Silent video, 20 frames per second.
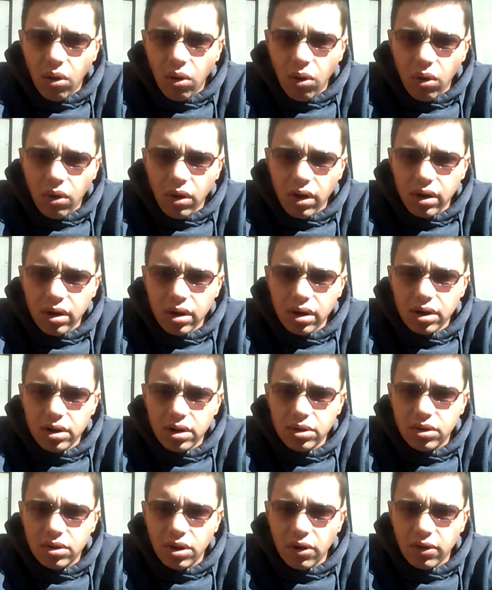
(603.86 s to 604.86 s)
or
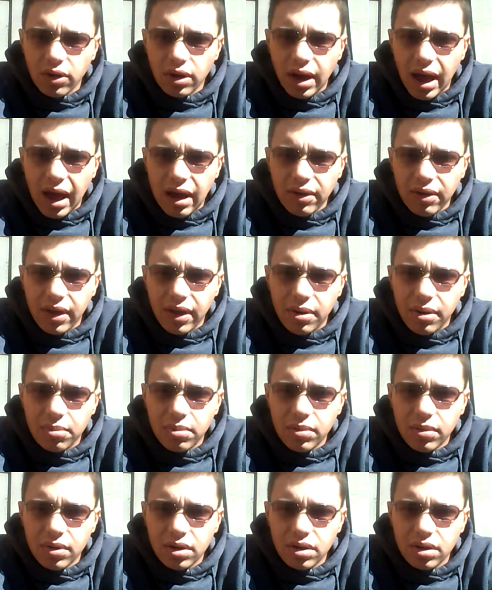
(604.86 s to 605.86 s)
you don't allow
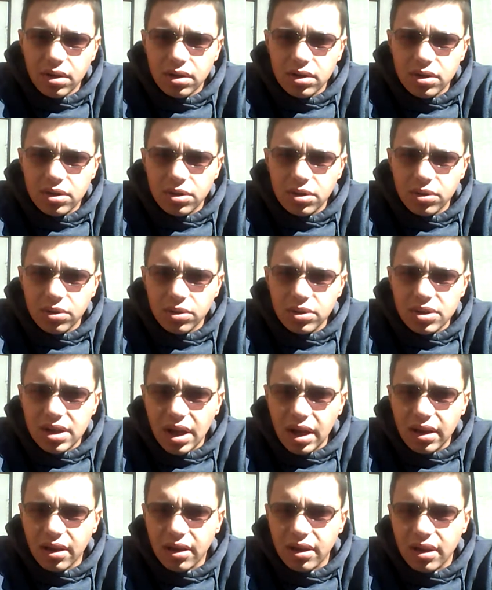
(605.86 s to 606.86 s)
them to
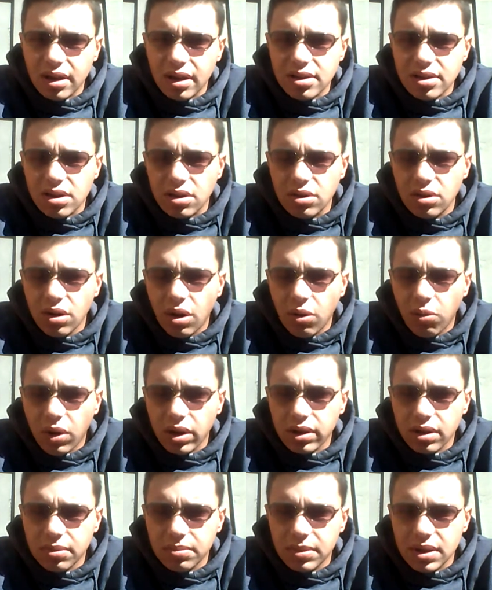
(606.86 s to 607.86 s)
say the things that you don't
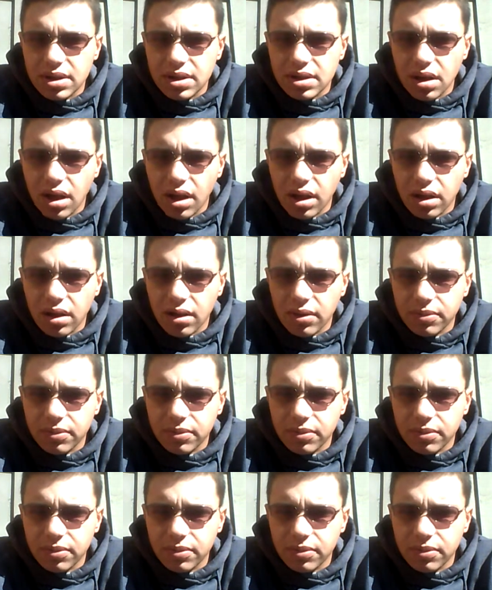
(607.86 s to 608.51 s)
want them to say.